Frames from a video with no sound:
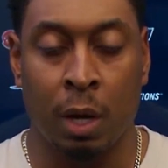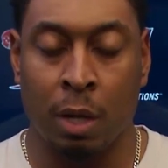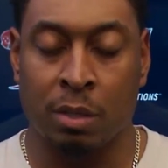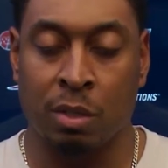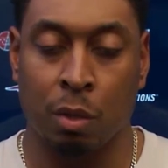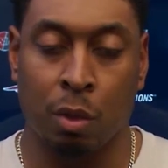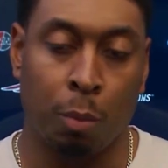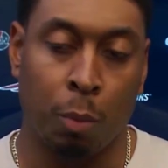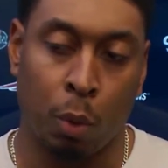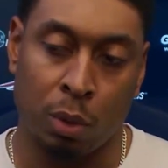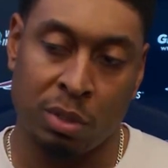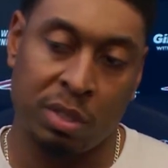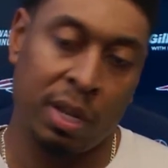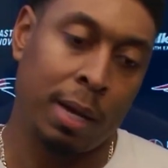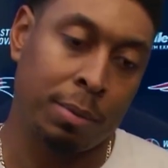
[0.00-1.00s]
So the more
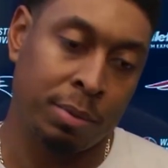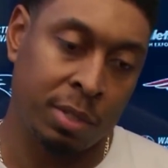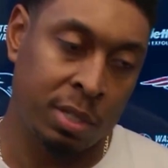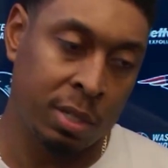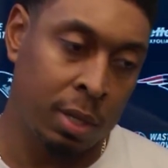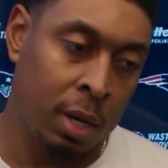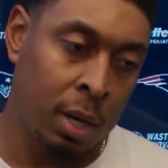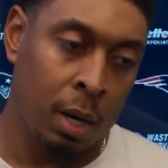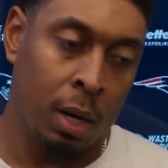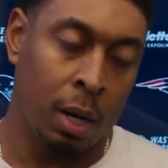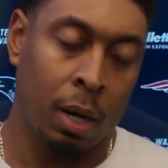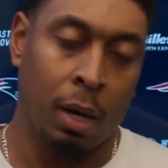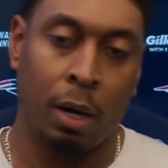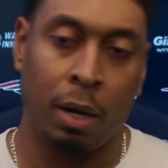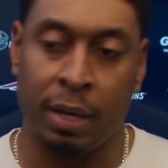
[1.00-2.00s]
snaps
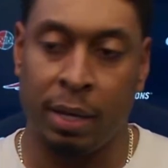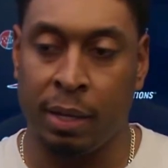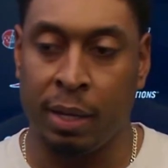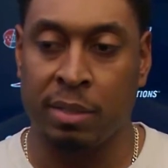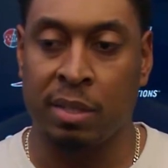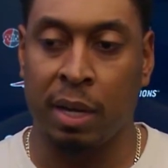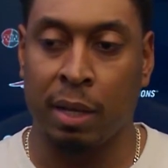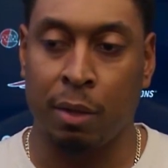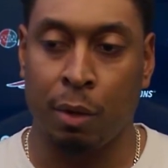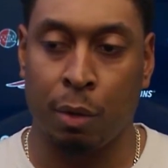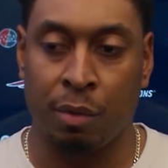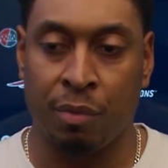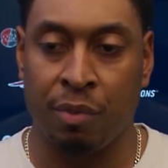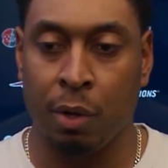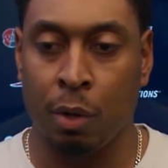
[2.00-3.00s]
uh, he gets out there on
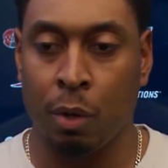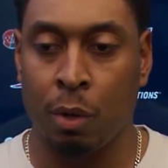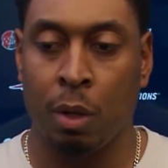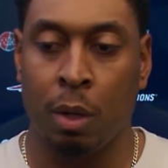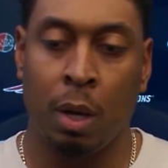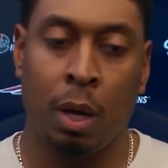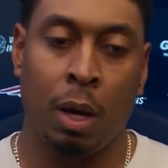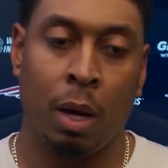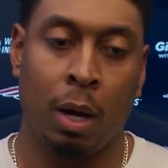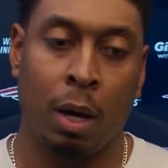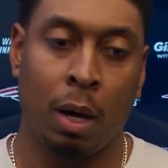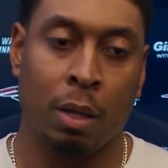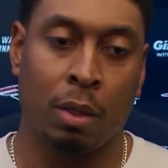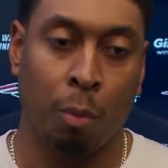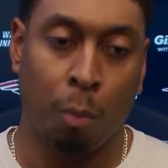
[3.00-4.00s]
the field,
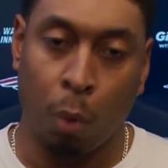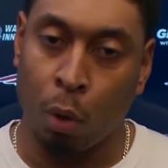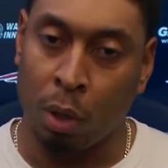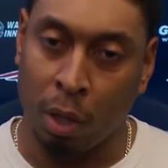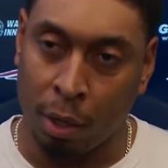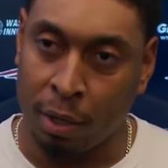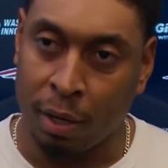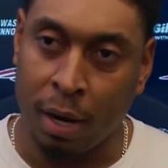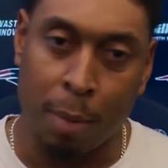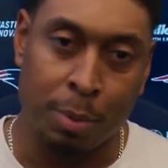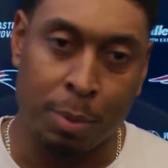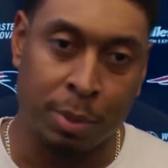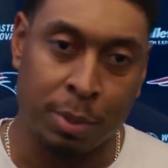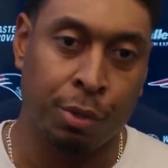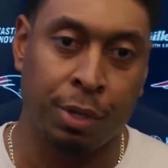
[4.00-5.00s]
uh, the more learning
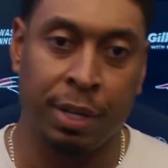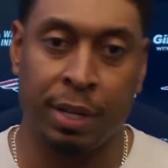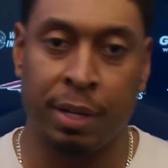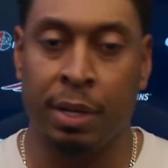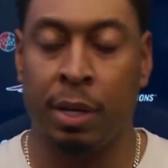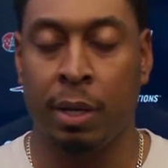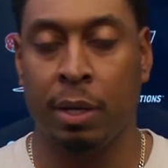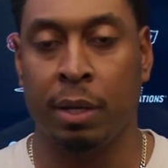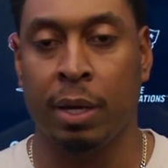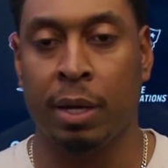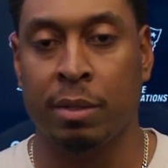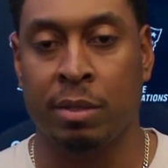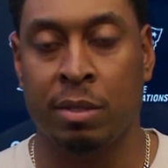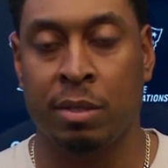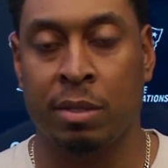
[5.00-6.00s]
opportunity he
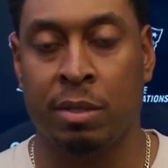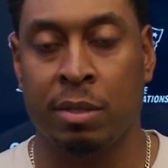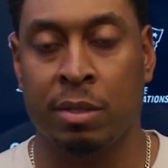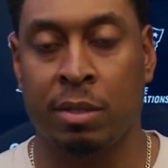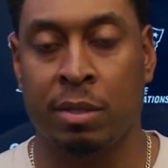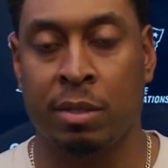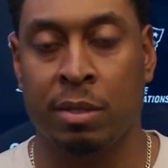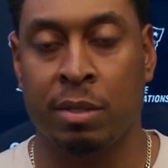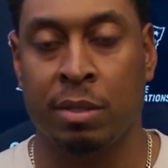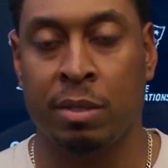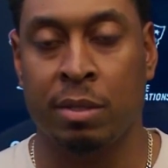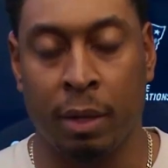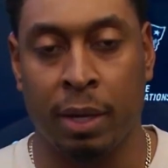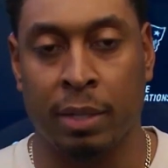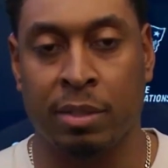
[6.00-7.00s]
gets uh, he,
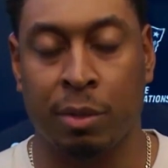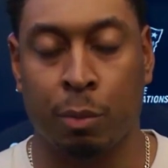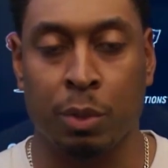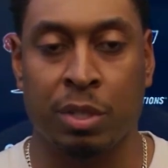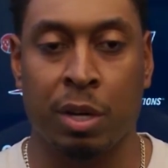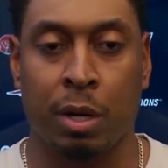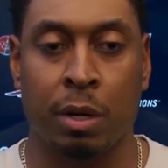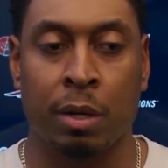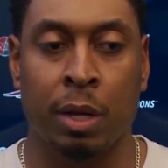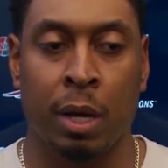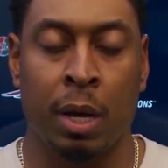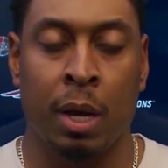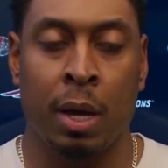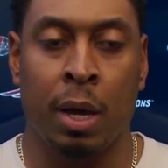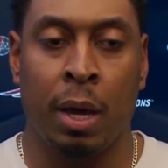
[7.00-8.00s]
he gets in return
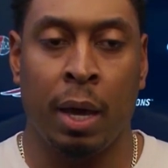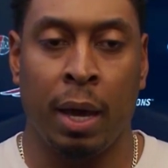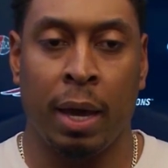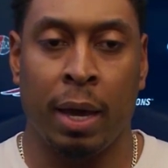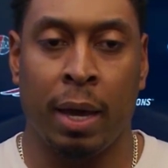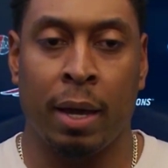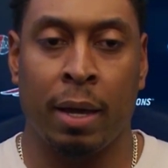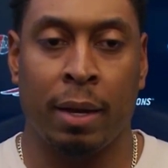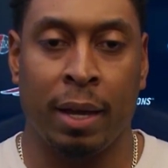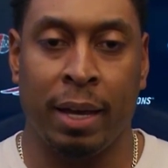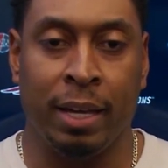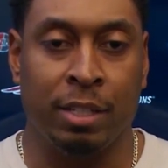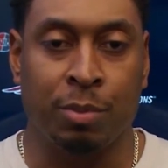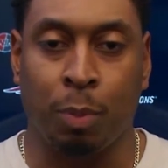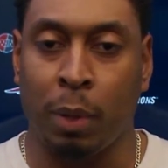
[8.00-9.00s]
and
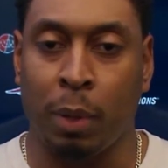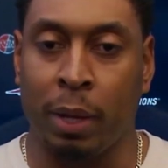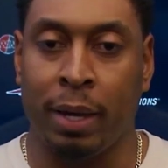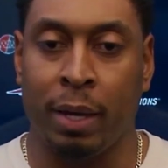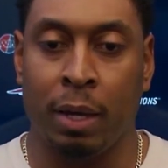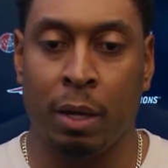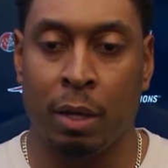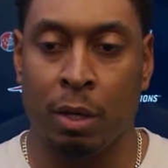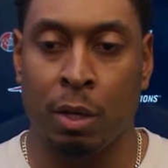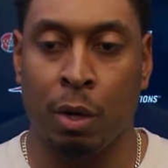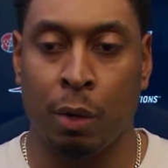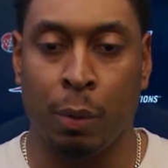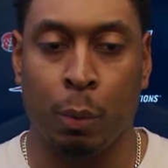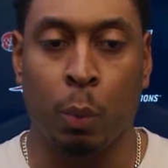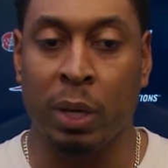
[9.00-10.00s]
each play you
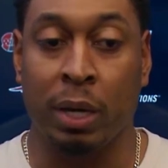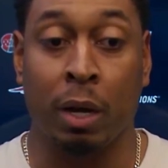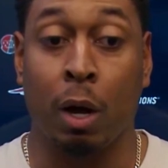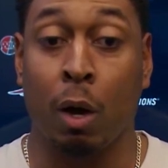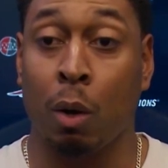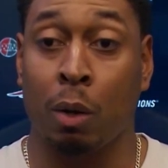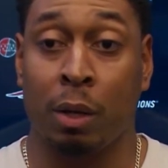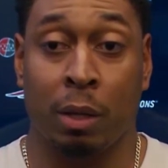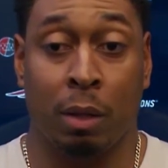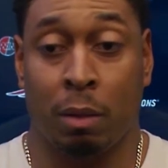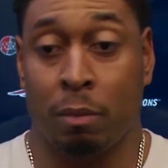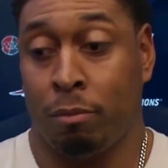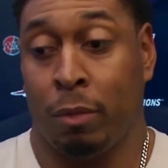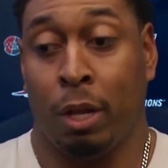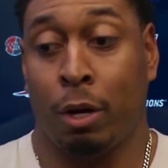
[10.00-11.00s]
know we can all
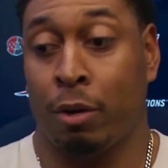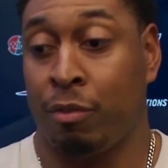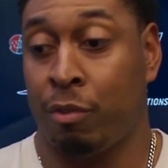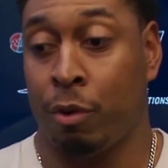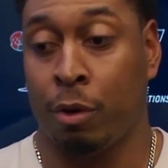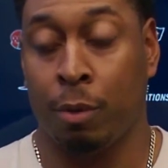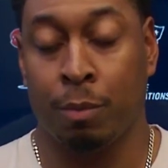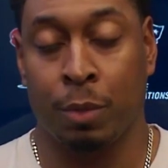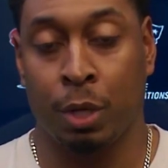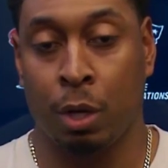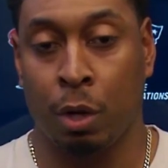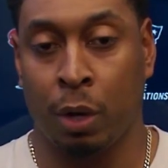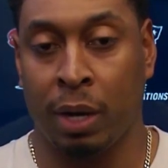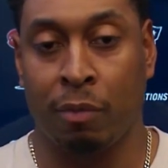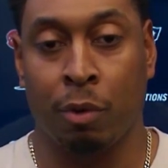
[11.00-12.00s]
can learn from you
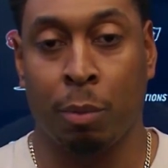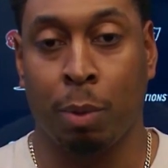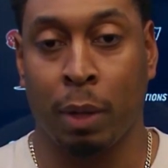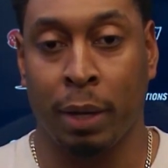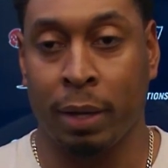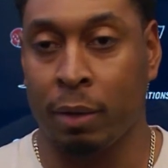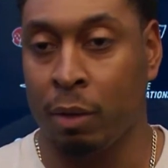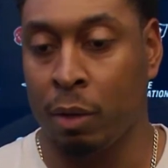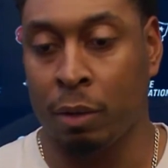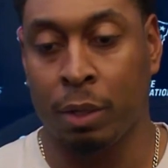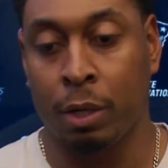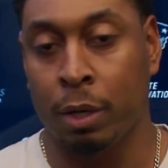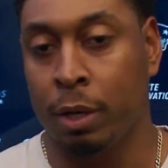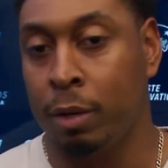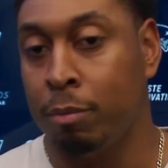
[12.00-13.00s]
know every play you know
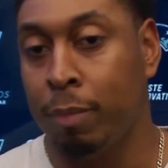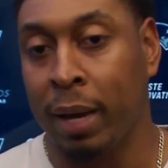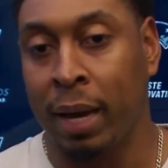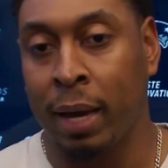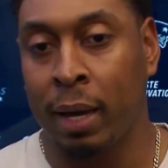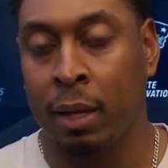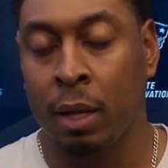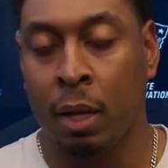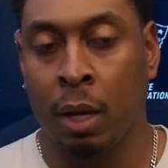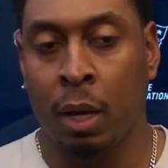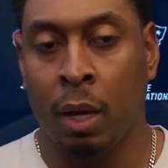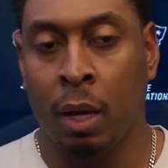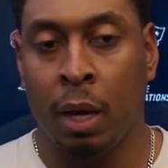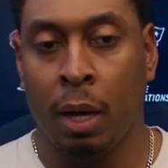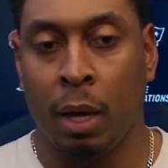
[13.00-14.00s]
good bad
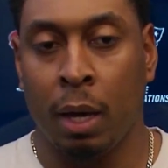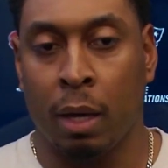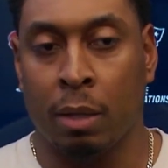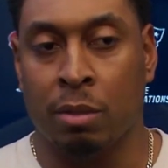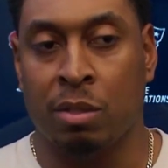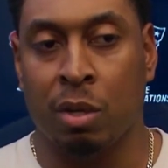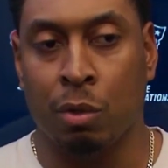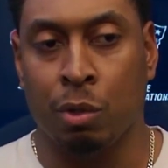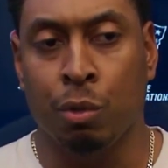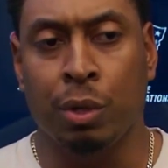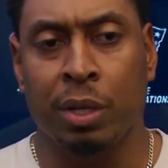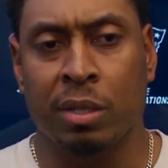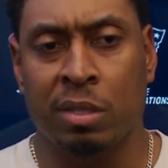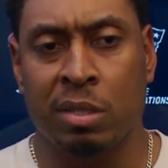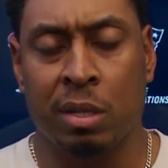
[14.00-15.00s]
and so you
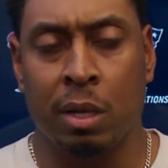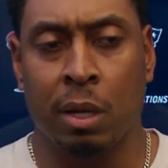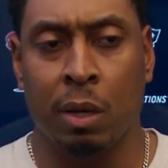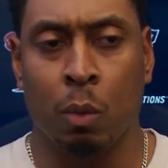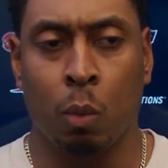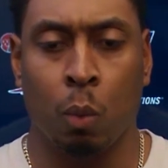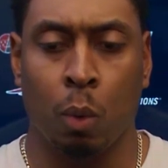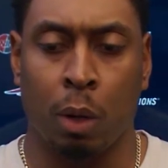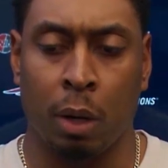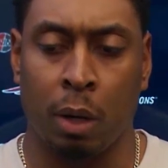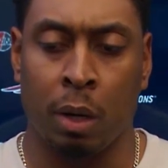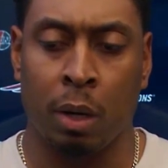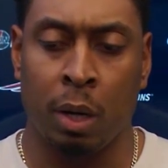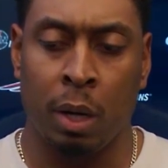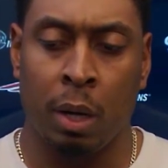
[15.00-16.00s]
can see
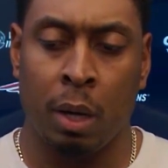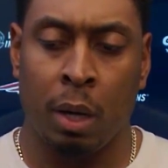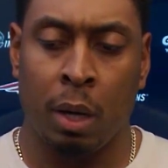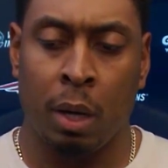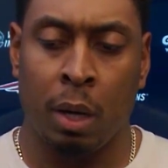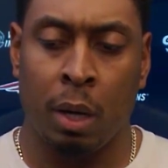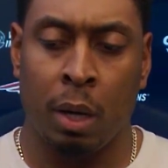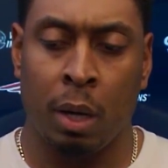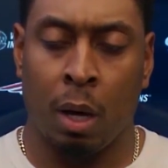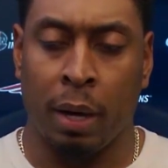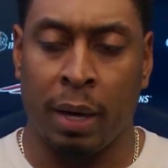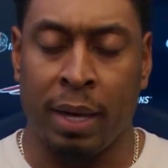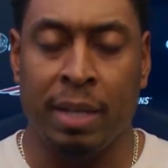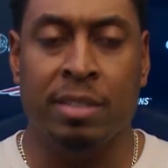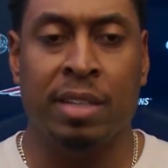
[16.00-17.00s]
where uh,
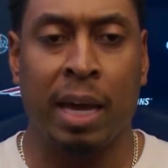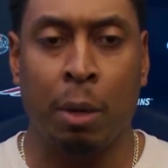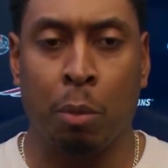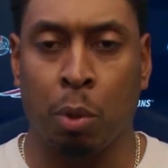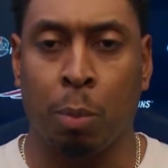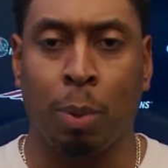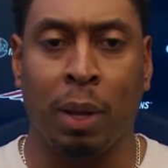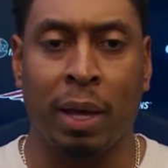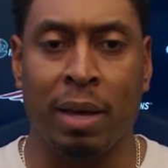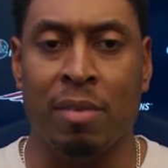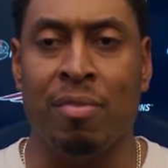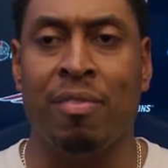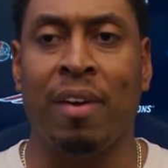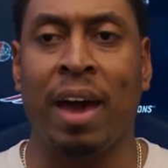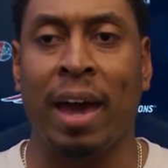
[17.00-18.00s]
he's able to play
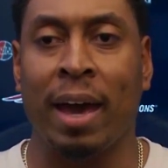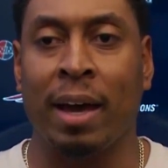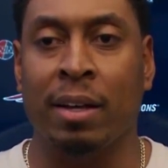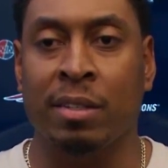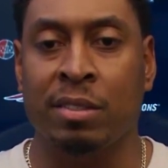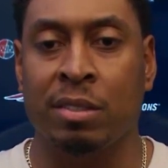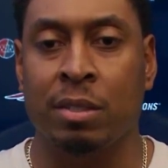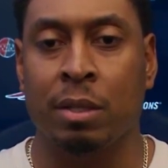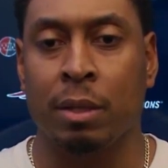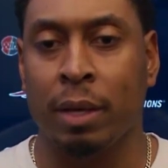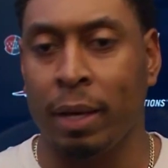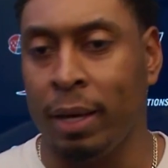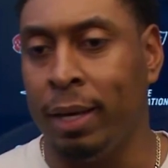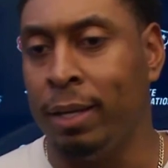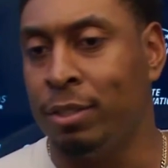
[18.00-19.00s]
fast
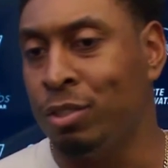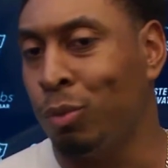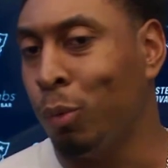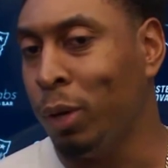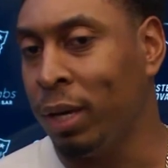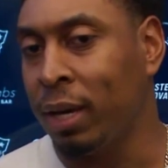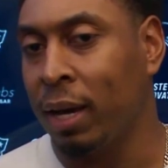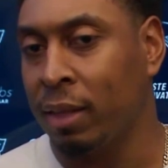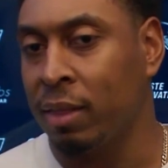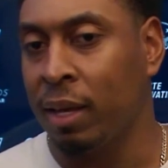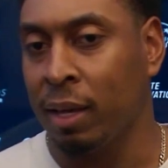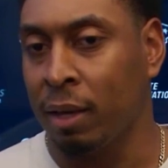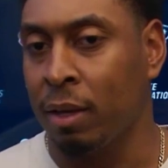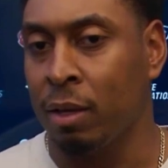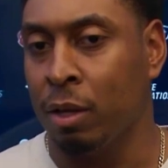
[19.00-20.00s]
each week. I
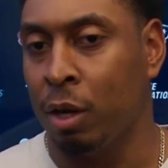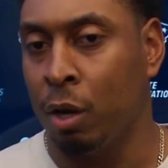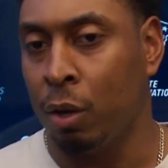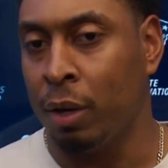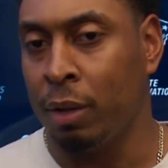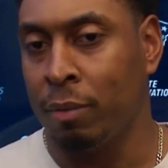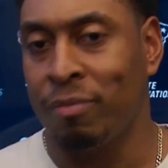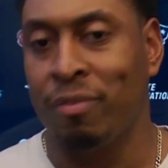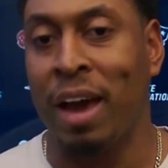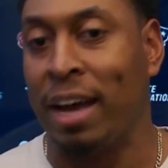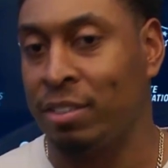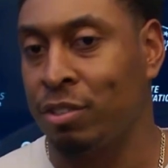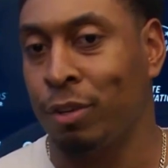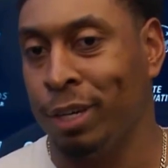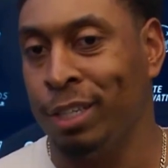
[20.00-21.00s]
think you know
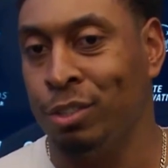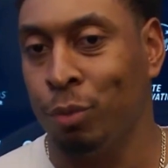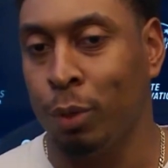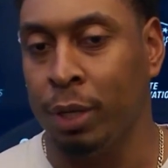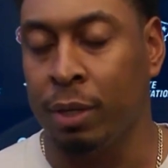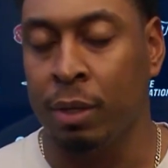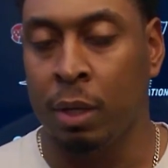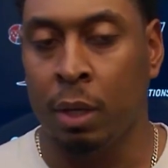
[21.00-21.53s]
faster each week.